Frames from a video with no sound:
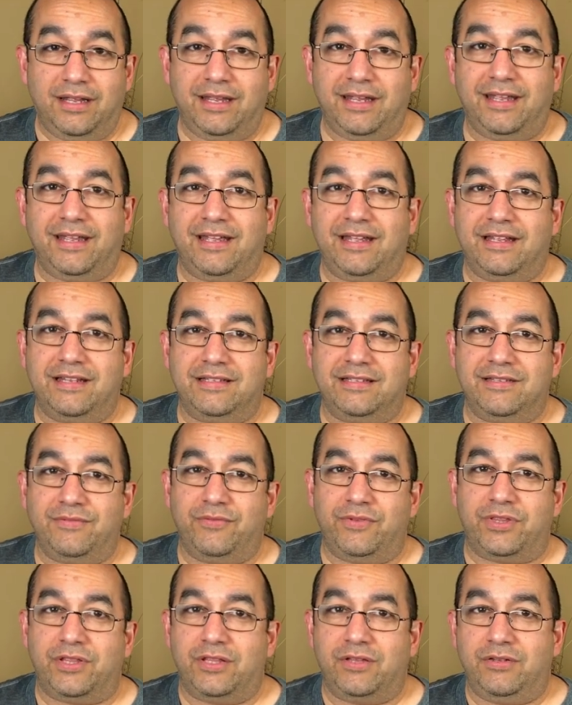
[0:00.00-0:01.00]
and
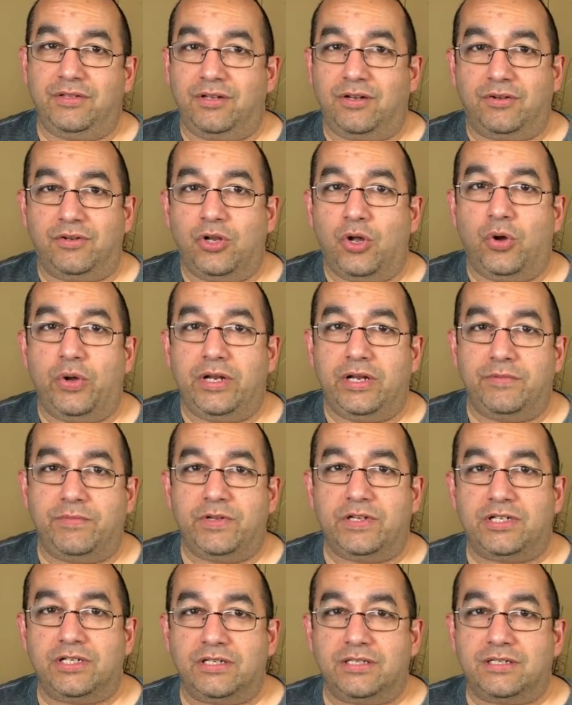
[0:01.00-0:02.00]
with, you know, no
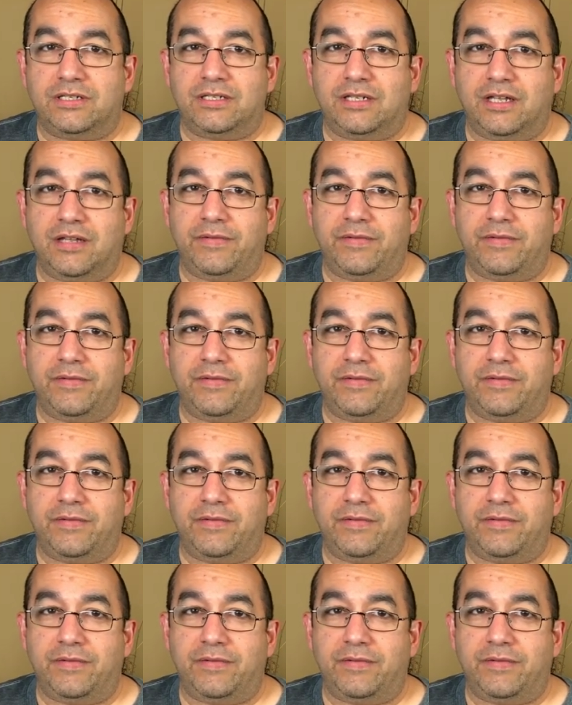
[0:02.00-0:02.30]
inhibitions.